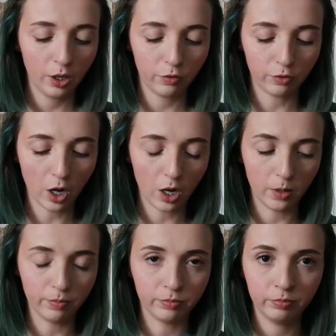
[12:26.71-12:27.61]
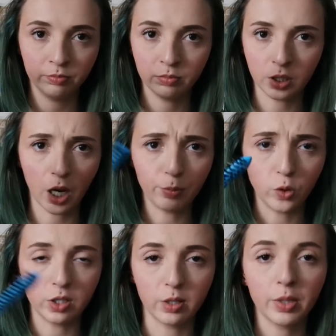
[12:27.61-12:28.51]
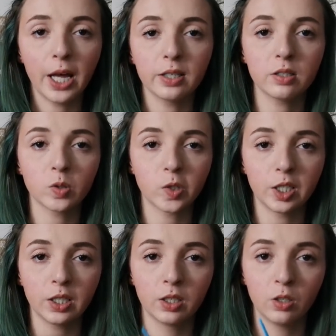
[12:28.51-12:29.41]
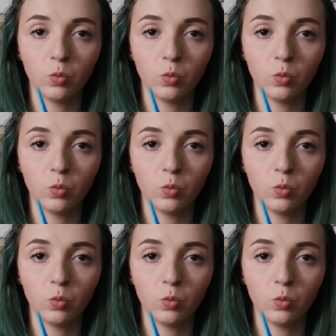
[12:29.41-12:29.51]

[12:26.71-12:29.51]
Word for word: from a beauty supply store.